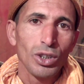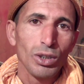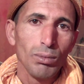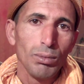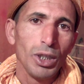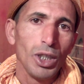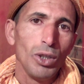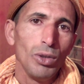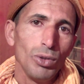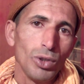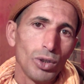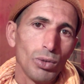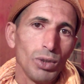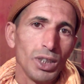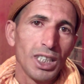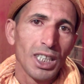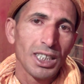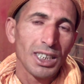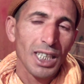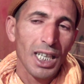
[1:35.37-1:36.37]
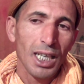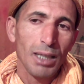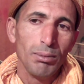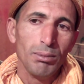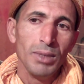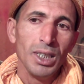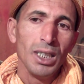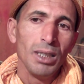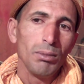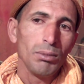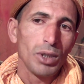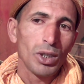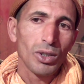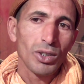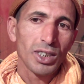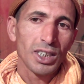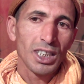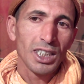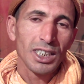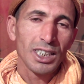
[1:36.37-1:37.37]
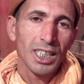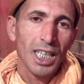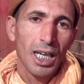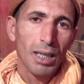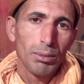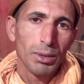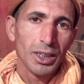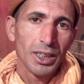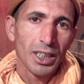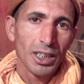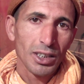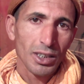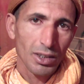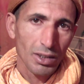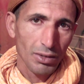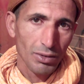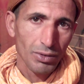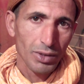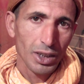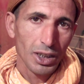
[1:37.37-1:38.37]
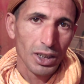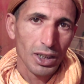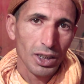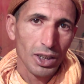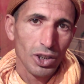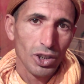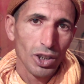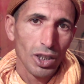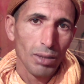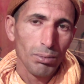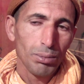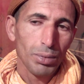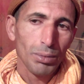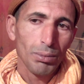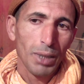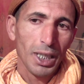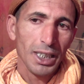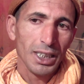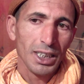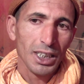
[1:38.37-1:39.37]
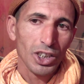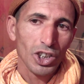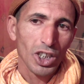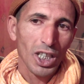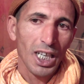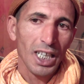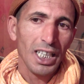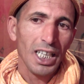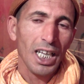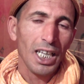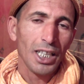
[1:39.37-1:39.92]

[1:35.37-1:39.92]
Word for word: to be lost with the time because there is the abundance of the job by the child